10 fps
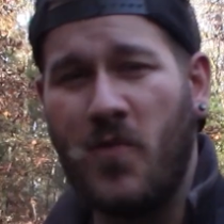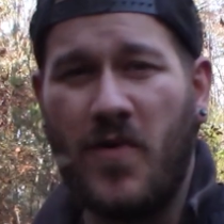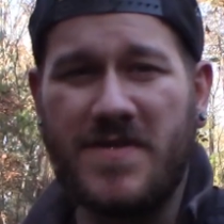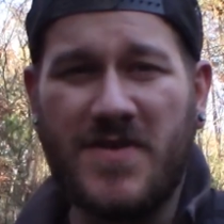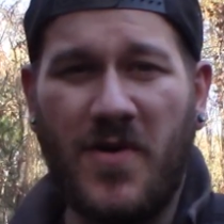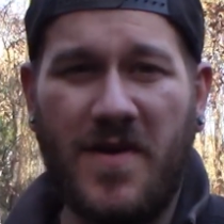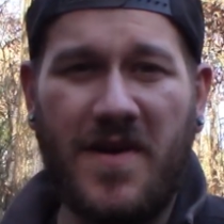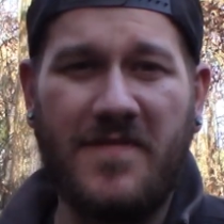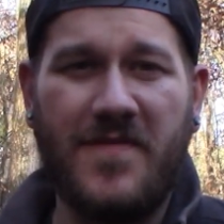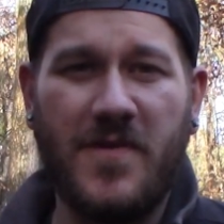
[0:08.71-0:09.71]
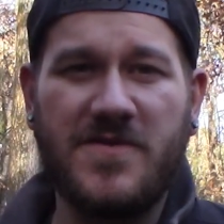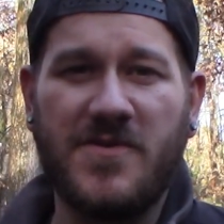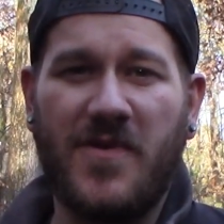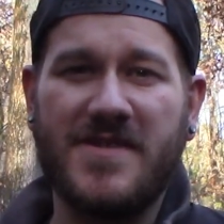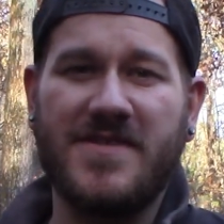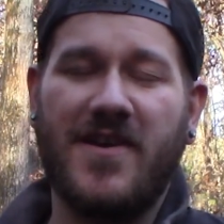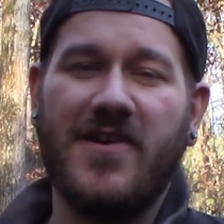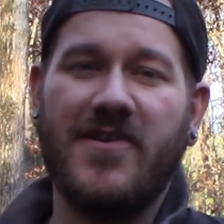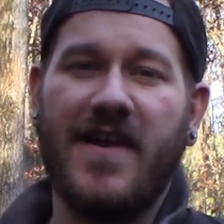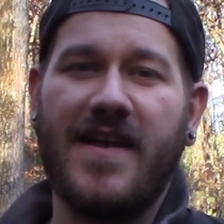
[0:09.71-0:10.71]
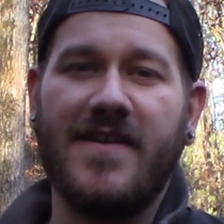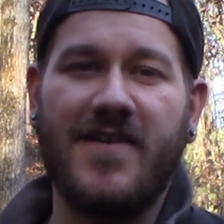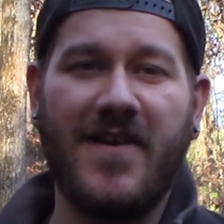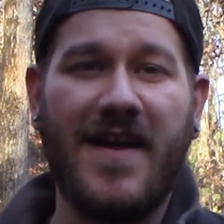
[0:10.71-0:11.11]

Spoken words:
What's going on, folks? You're watching The Hungry Handgunner.